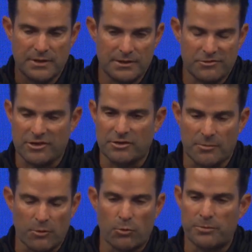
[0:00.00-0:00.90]
there's a
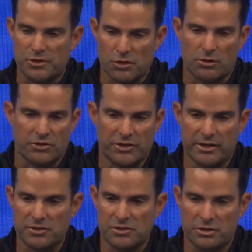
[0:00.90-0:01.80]
couple bizarre
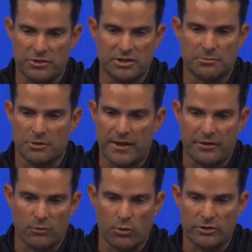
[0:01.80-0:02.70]
things. You know, you get the ball down
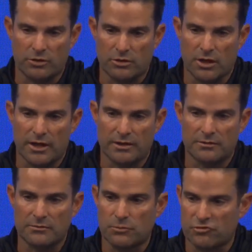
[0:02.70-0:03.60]
to the 1 yard
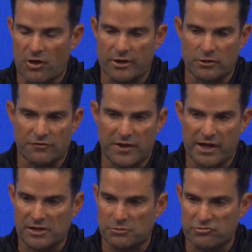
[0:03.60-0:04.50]
line. We're trying to go
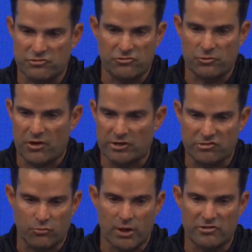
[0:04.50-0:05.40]
fast. We're trying to
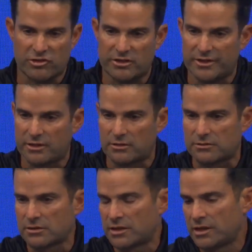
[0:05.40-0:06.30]
just wedge it in
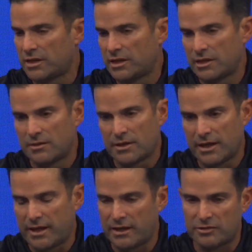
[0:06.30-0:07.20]
there,
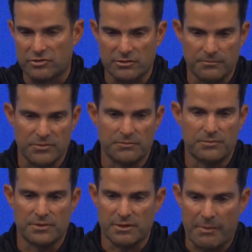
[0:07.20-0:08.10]
and
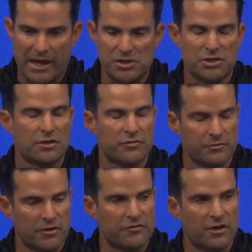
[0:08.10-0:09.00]
the pacing
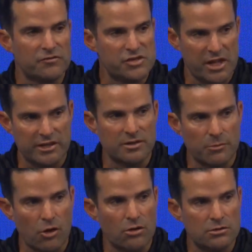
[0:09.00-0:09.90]
of setting the
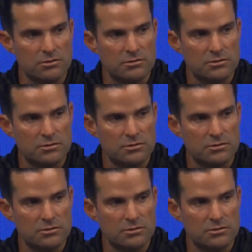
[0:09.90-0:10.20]
ball,